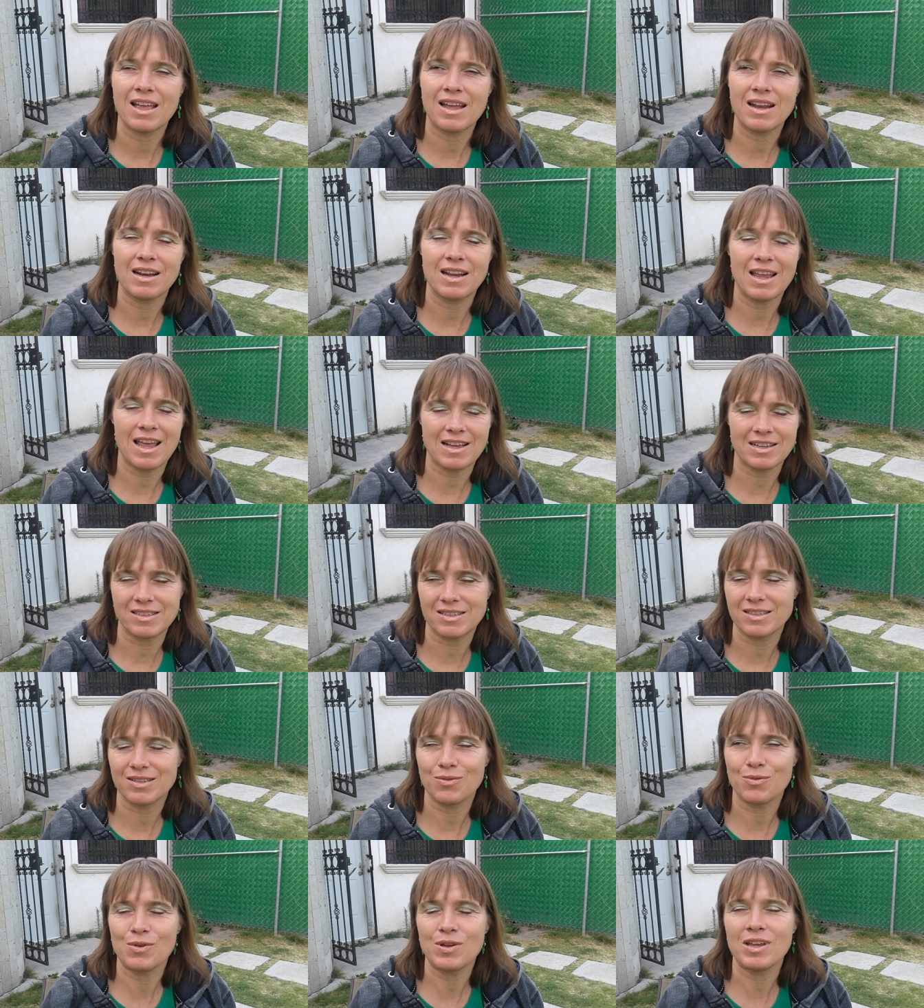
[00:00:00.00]
And
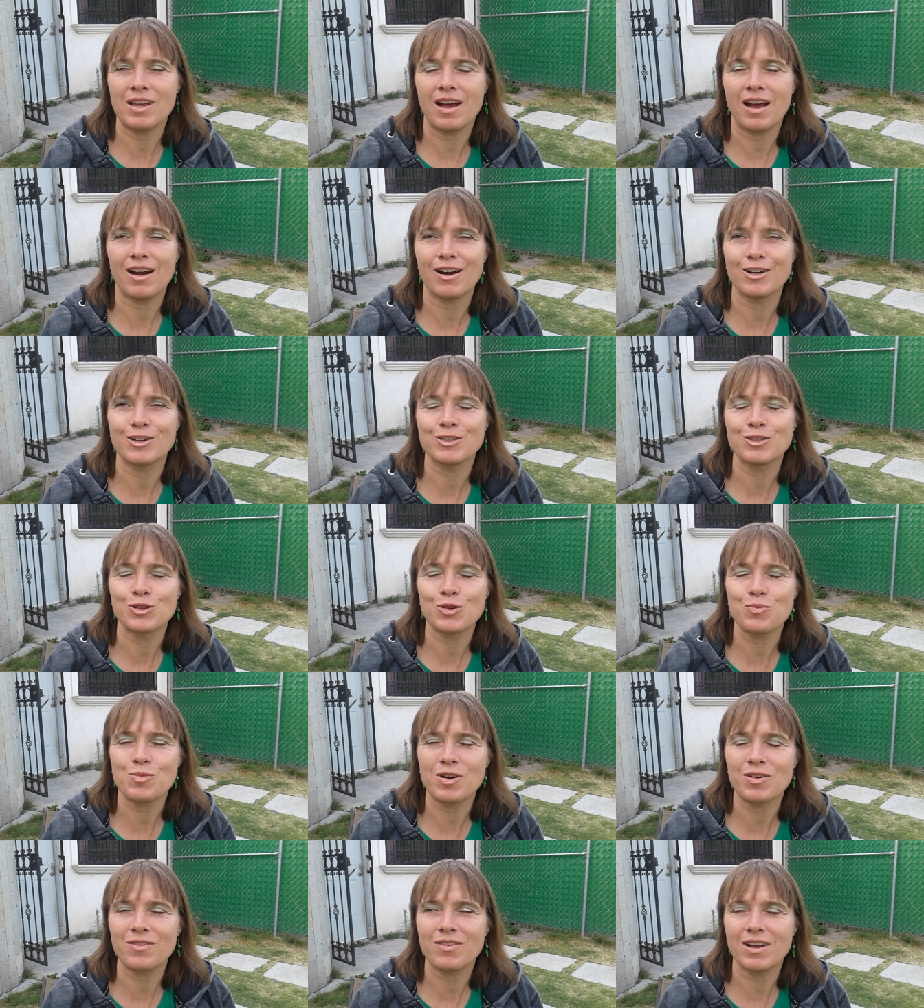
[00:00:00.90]
yes, we are
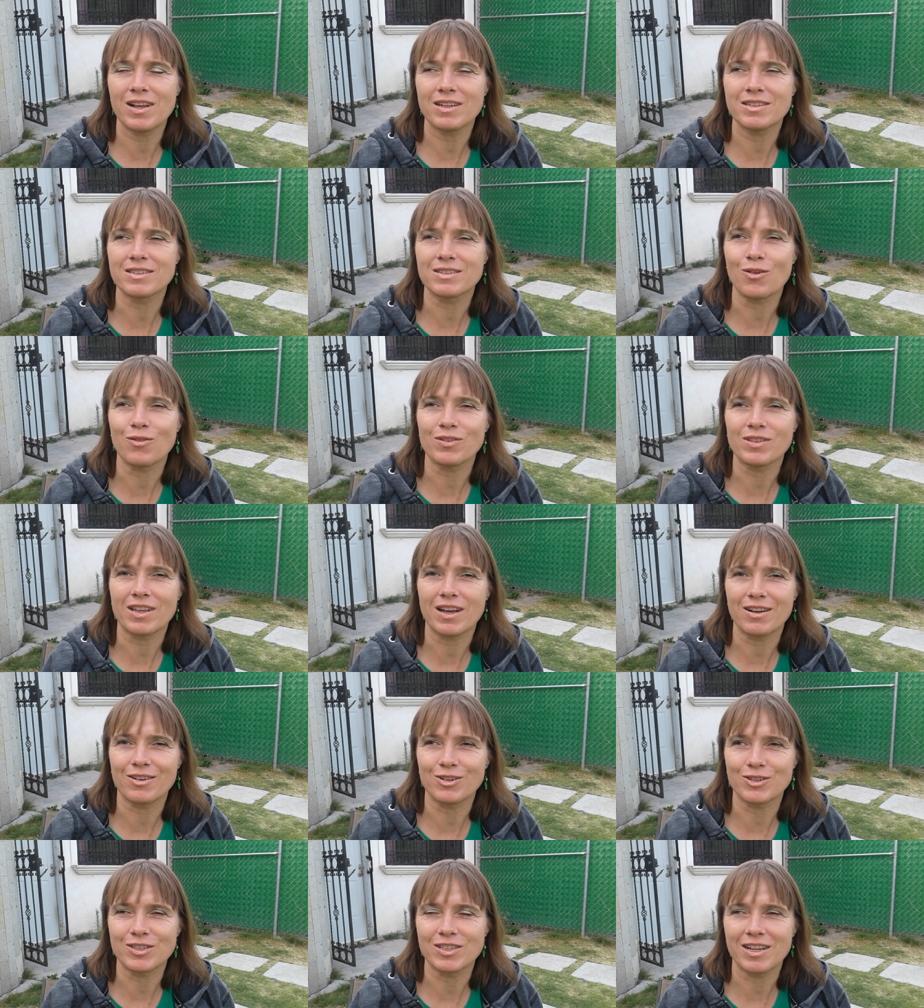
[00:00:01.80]
super fans of
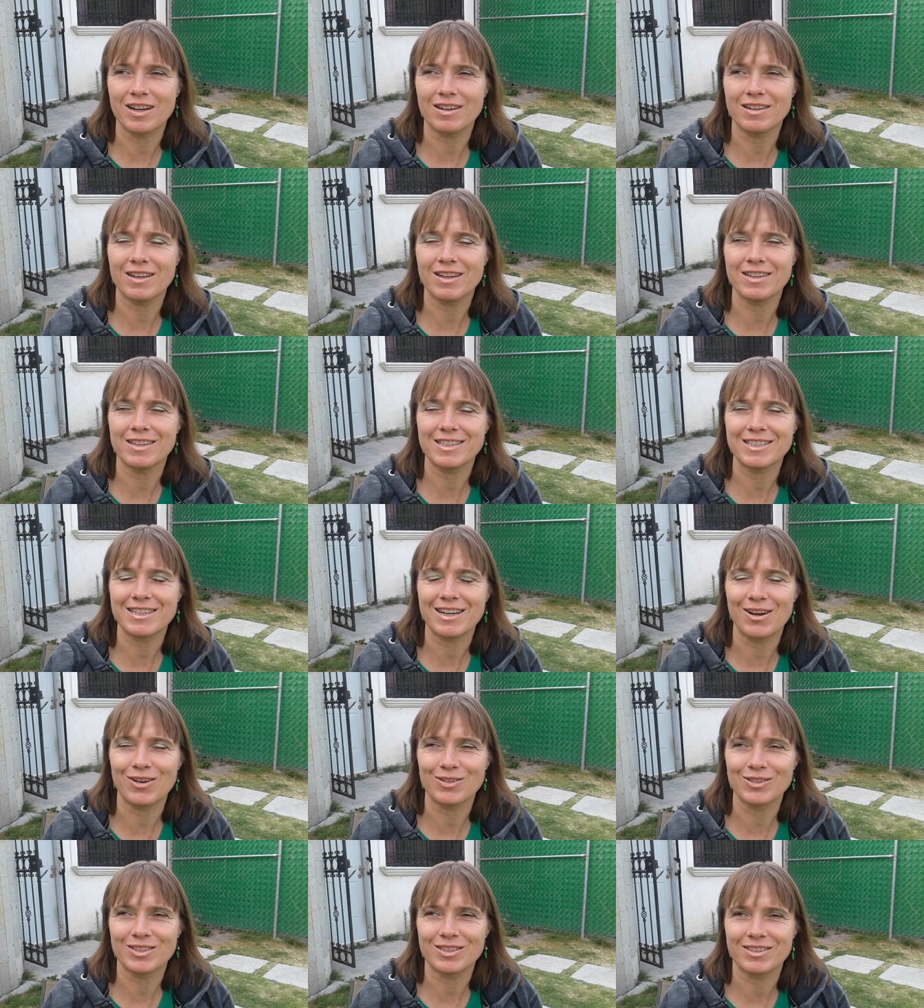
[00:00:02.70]
tacos in this
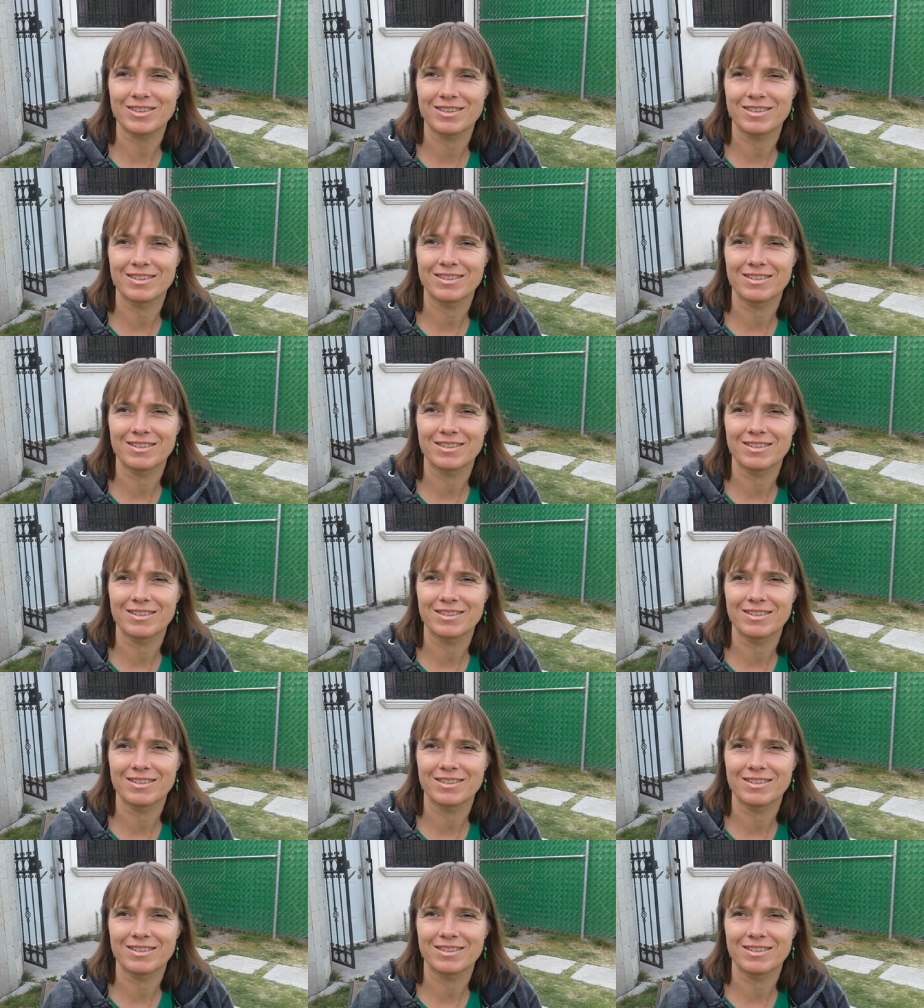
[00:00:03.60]
house.